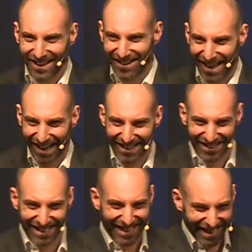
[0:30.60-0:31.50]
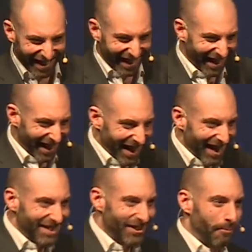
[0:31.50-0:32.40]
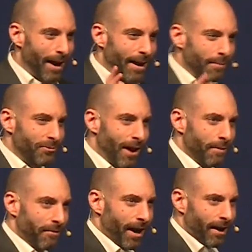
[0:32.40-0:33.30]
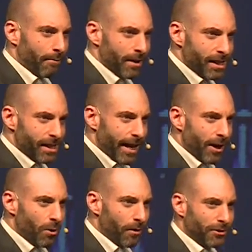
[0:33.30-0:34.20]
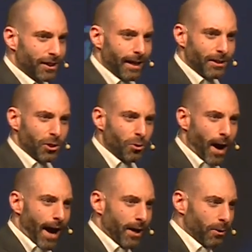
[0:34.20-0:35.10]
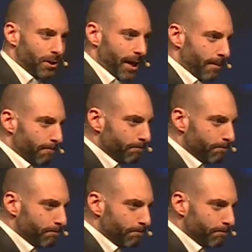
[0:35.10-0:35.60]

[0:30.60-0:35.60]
Okay, good. So my name is Rami Avidan. I'm the CEO of Tele2 IoT.